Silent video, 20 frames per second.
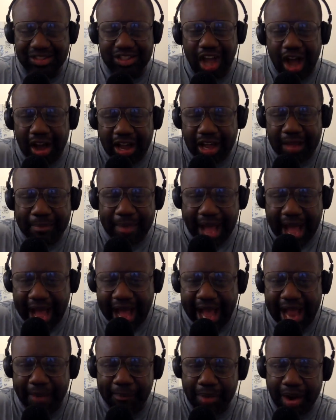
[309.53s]
talking
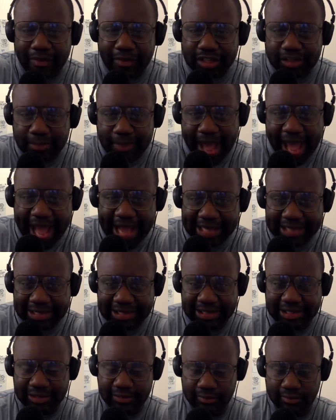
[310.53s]
behind brothers'
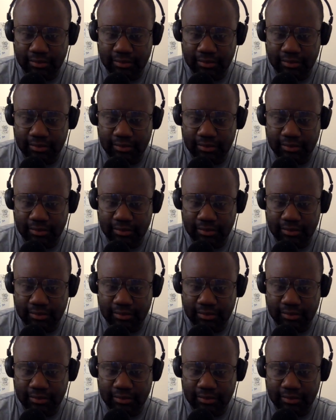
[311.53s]
backs,